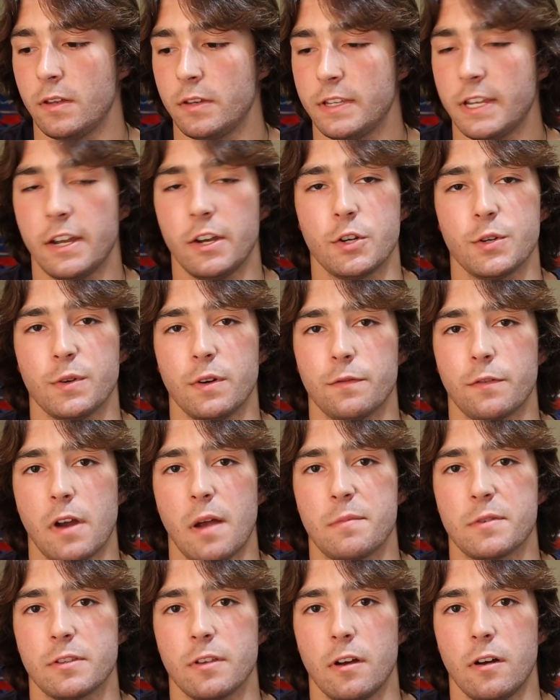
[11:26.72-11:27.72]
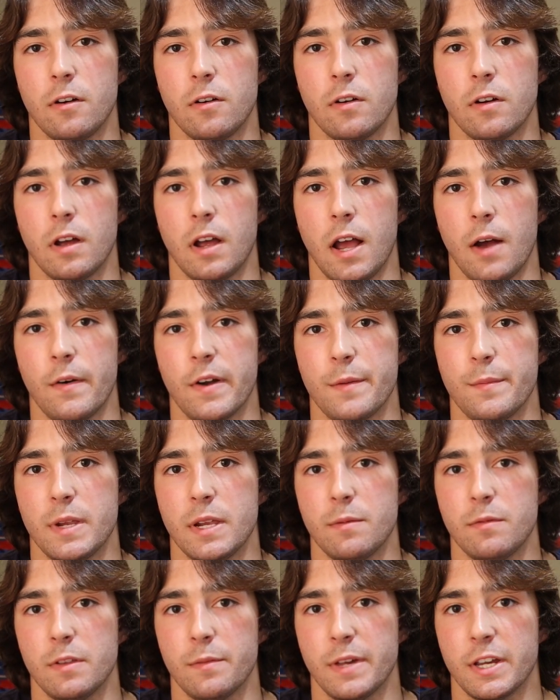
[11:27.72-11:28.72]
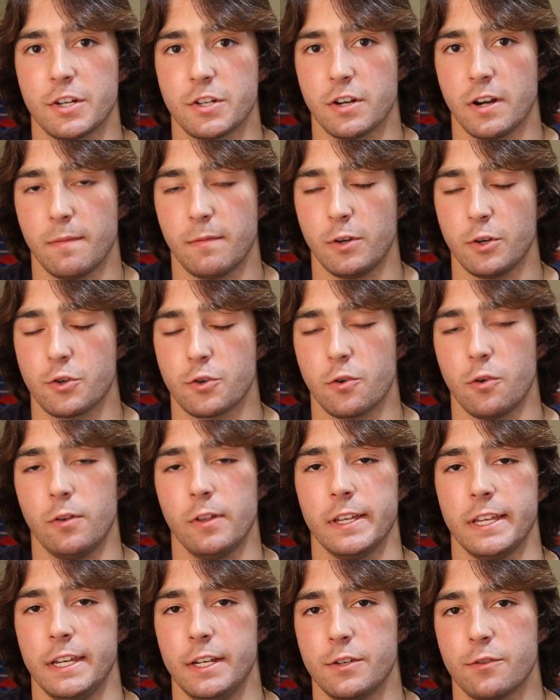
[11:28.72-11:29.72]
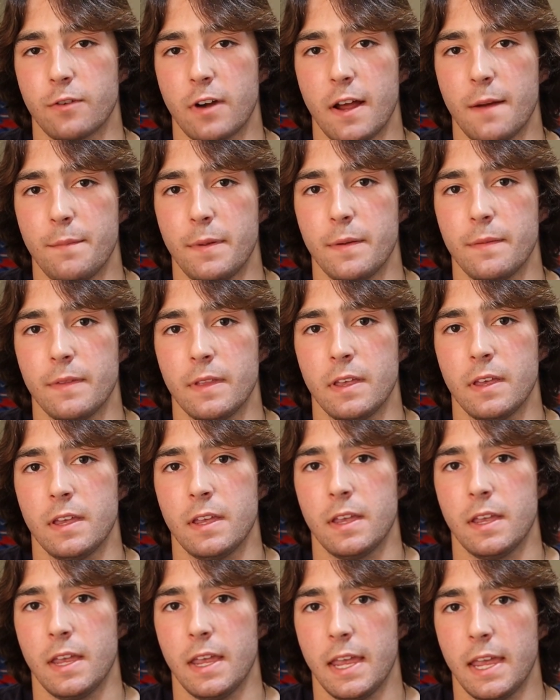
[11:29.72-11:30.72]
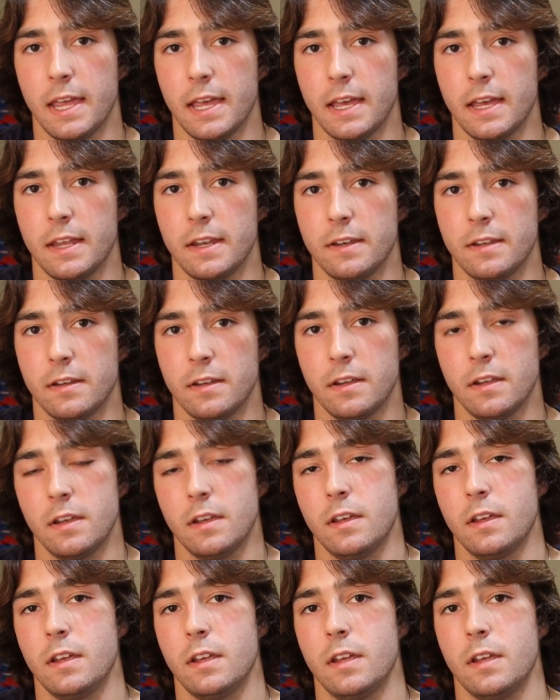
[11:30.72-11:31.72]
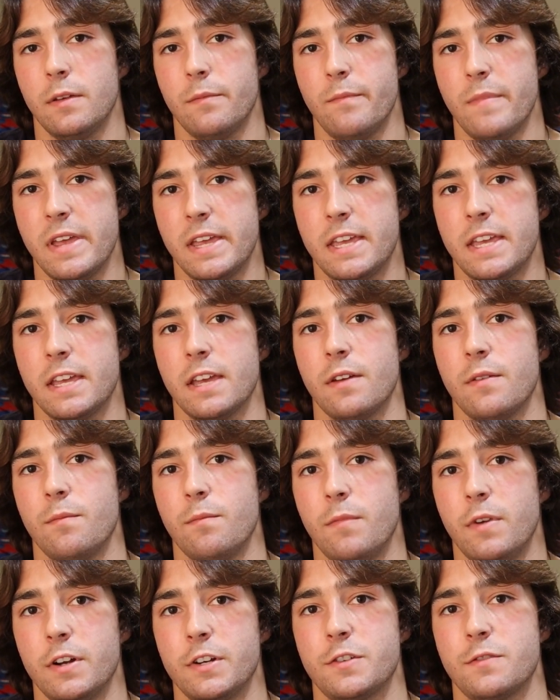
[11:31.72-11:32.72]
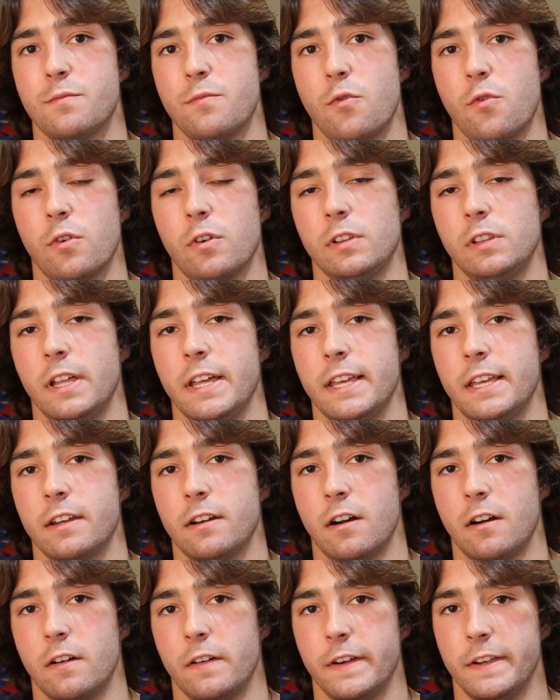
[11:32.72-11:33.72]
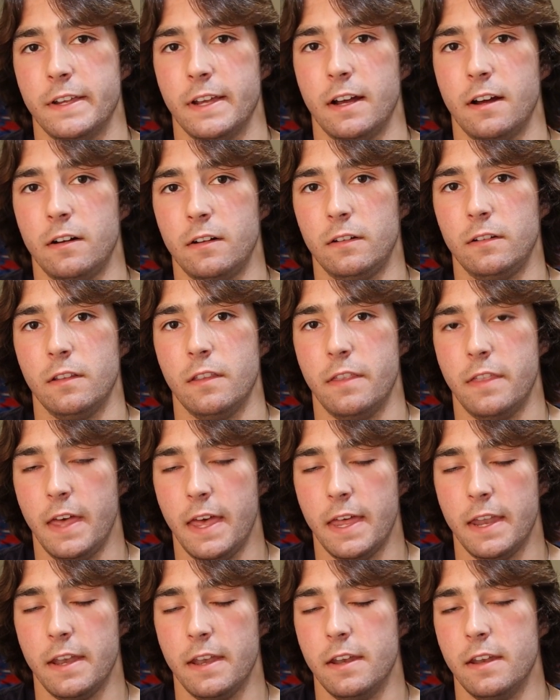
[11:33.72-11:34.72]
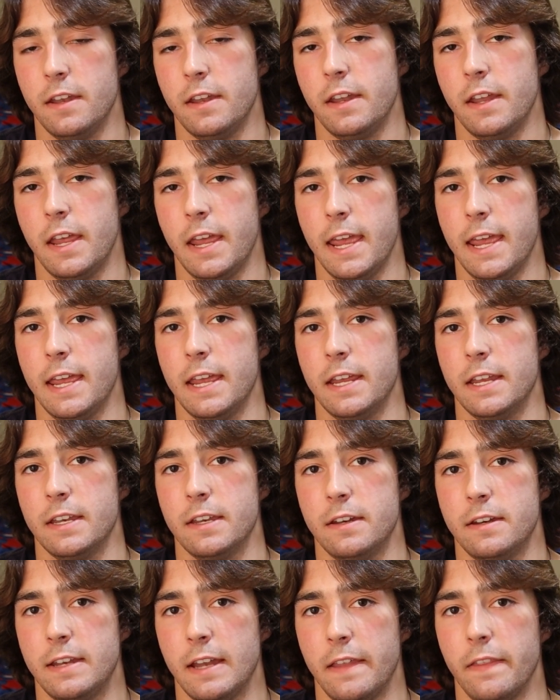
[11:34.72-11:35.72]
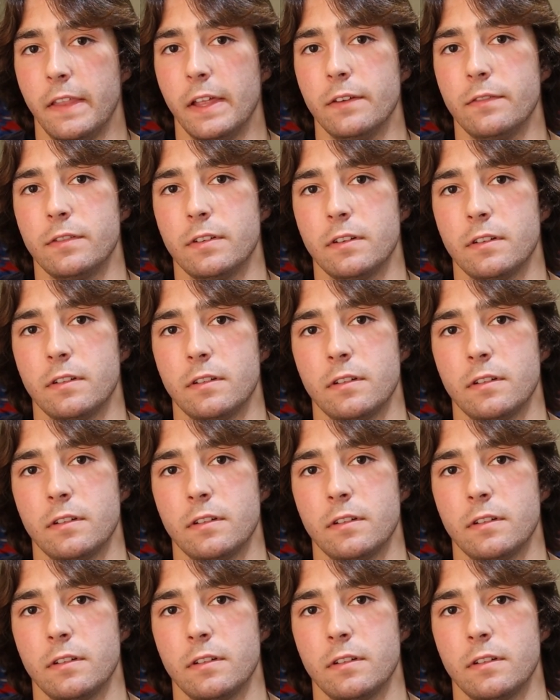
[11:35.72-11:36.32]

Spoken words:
10 to 12 reps though. I want to be able to make sure I'm controlling each rep and making it much more like an RDL than a deadlift.